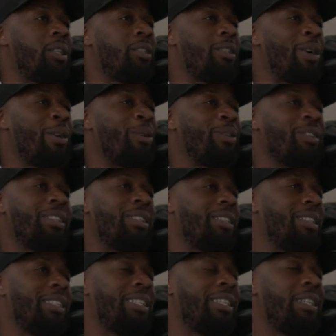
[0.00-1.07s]
So
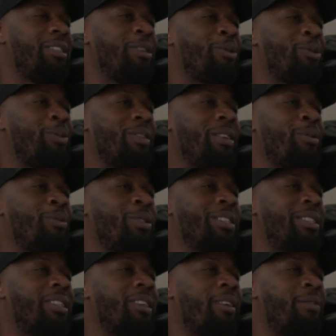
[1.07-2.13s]
it was
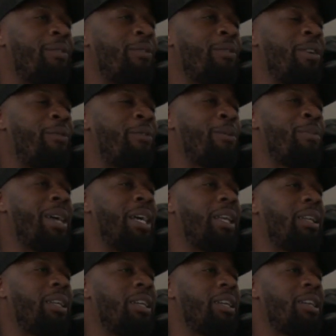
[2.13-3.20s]
just tough from that
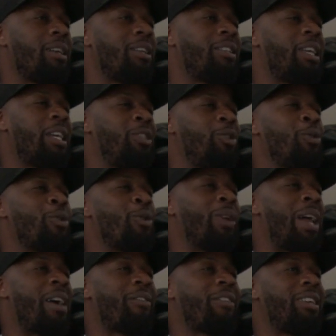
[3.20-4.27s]
JUCO
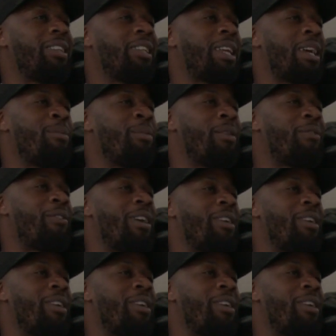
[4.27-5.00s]
life, because it ain't meant for